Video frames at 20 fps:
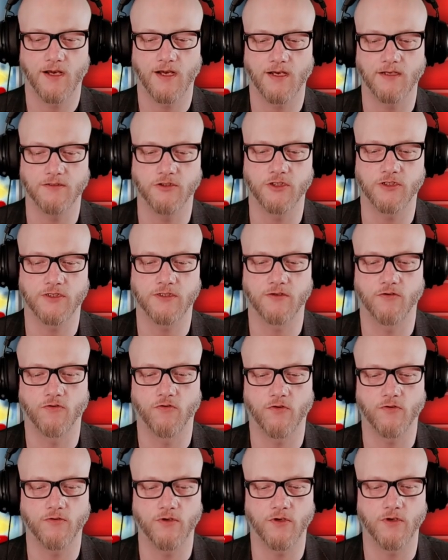Just
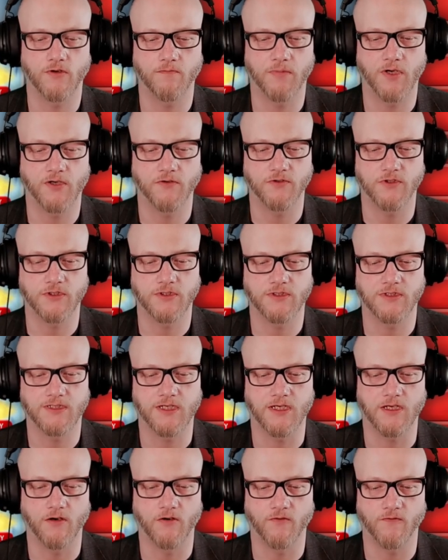accrue your potions
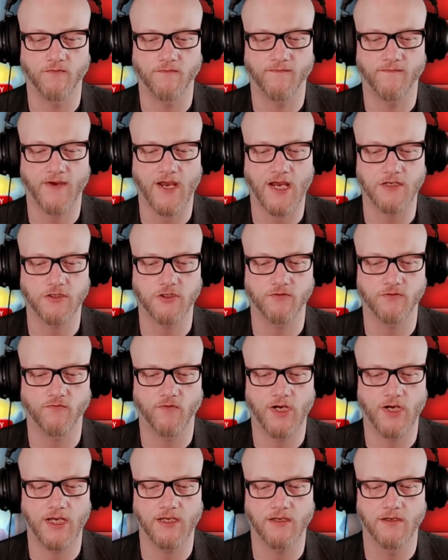the old-fashioned
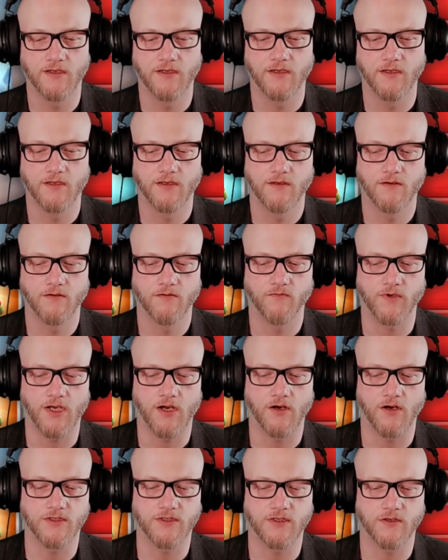way. We
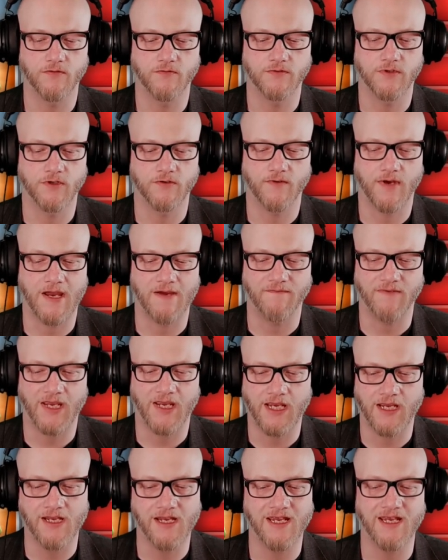also don't have
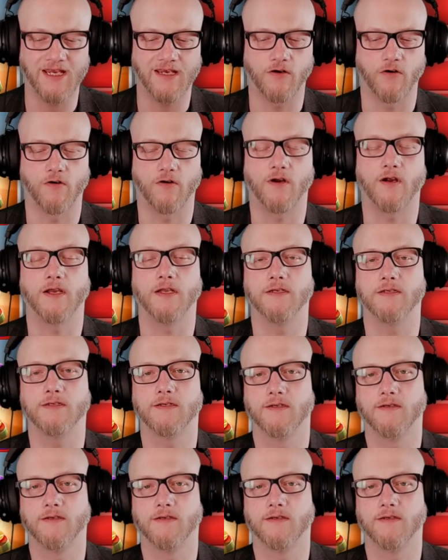any current